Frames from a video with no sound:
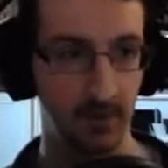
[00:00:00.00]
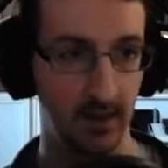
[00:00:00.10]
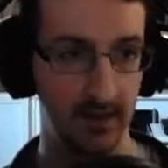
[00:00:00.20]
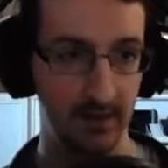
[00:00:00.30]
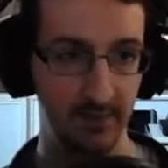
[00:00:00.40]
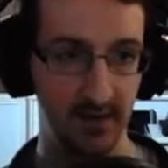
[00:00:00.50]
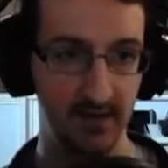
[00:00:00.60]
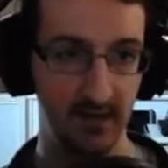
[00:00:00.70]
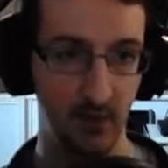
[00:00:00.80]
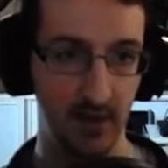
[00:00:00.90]
And then
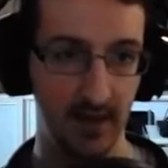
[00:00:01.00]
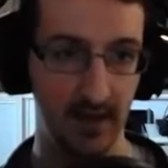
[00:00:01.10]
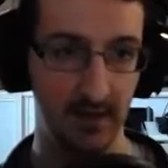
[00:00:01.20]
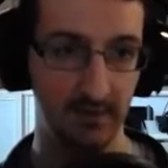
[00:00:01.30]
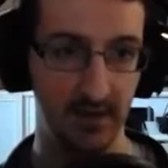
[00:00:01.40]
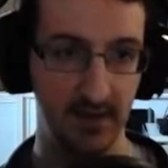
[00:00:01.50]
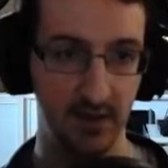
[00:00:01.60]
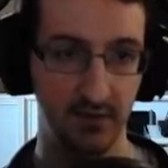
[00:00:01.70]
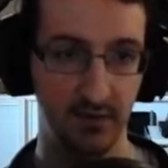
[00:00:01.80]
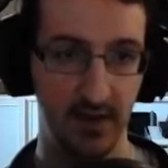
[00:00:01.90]
finally we have
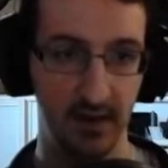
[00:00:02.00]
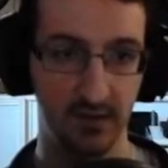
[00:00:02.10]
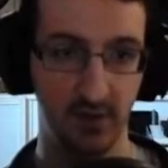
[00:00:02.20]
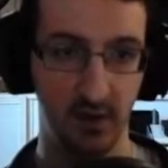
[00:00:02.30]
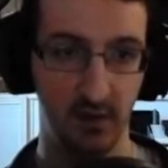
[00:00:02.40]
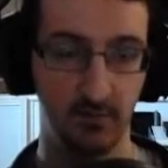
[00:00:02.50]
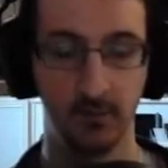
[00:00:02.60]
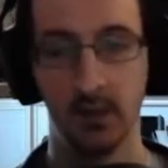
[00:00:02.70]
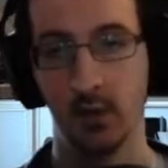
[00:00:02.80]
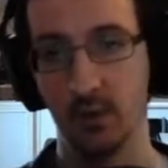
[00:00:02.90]
Hellish Fall,
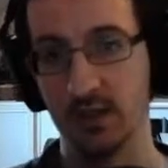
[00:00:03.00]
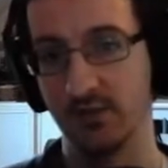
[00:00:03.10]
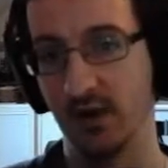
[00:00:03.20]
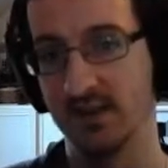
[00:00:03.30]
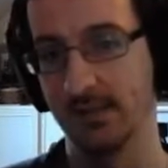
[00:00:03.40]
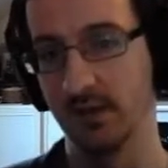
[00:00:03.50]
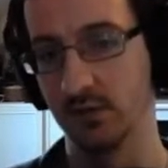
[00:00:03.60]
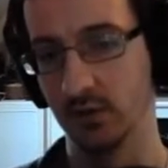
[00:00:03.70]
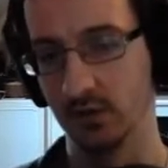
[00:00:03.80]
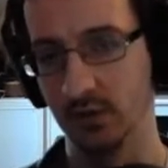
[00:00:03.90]
which is very similar to
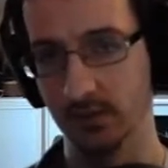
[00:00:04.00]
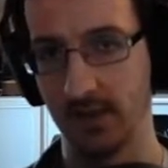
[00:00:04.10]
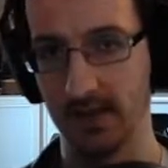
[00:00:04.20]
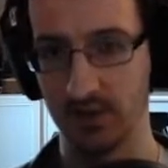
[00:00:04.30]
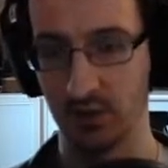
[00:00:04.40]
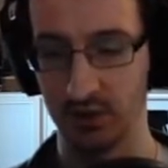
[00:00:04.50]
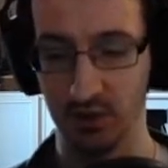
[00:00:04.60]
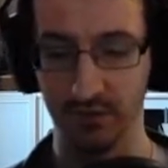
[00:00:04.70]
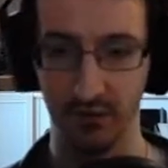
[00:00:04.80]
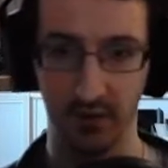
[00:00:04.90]
an old PSO2
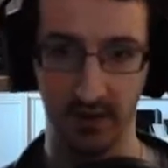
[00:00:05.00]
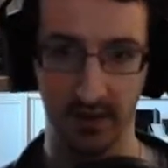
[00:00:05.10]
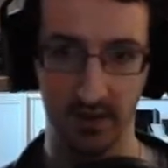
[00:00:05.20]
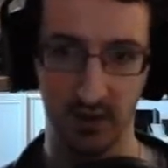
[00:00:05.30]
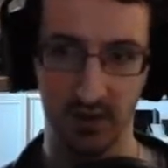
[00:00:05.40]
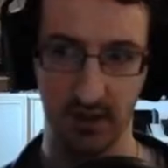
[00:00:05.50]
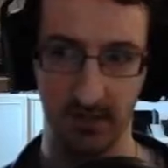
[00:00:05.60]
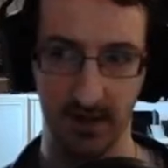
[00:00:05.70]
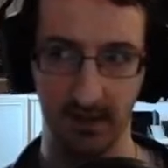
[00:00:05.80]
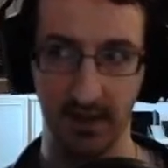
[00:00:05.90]
Photon Art, which
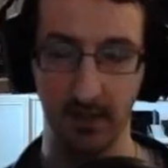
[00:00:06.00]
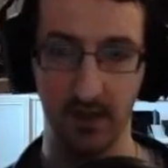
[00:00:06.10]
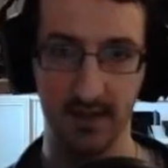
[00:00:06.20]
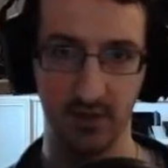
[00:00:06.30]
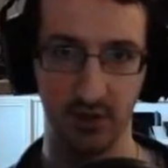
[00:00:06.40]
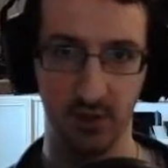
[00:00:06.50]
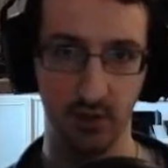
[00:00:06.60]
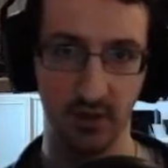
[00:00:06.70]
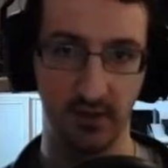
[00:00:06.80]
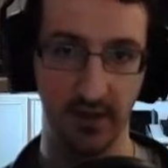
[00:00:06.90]
I think in PSO2 it was
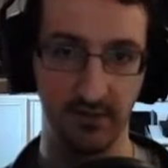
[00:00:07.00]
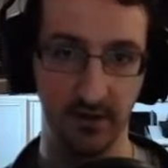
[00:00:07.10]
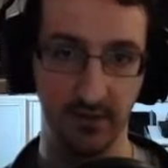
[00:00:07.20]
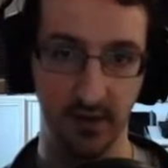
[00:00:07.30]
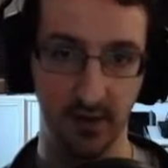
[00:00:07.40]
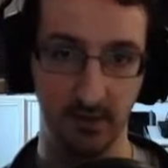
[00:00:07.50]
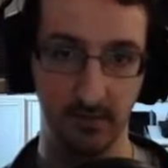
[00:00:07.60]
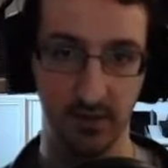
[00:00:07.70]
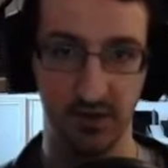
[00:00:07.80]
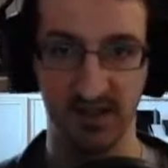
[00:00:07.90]
called Heavenly Fall,
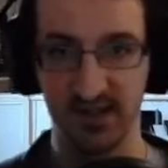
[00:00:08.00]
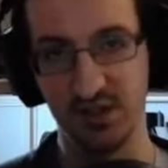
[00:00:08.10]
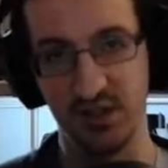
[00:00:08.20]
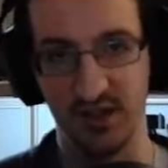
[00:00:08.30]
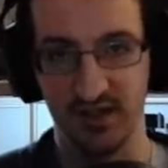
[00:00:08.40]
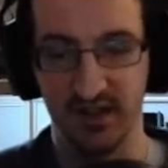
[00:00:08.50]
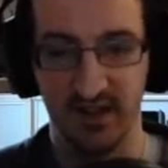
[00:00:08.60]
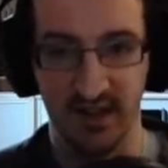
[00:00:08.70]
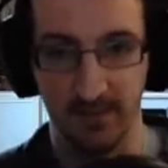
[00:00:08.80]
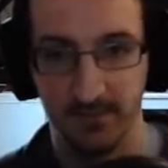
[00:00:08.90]
so it's a nice change to the
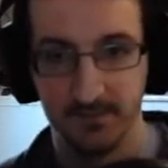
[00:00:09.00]
name.